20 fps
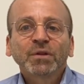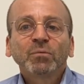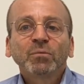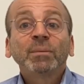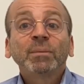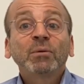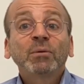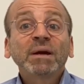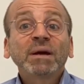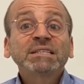
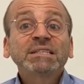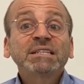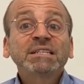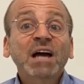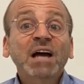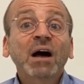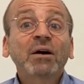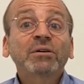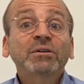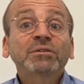we'll be raising
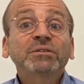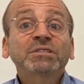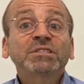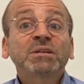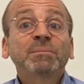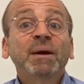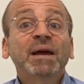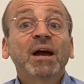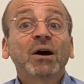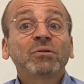dollars
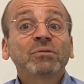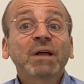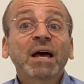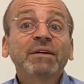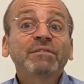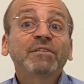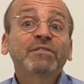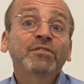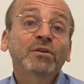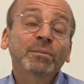to make our
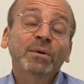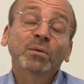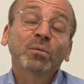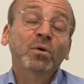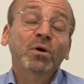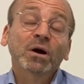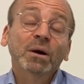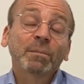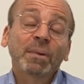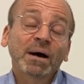life-affirming
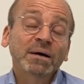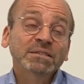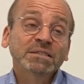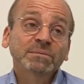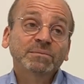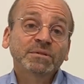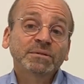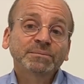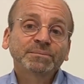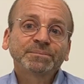work
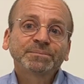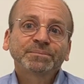possible.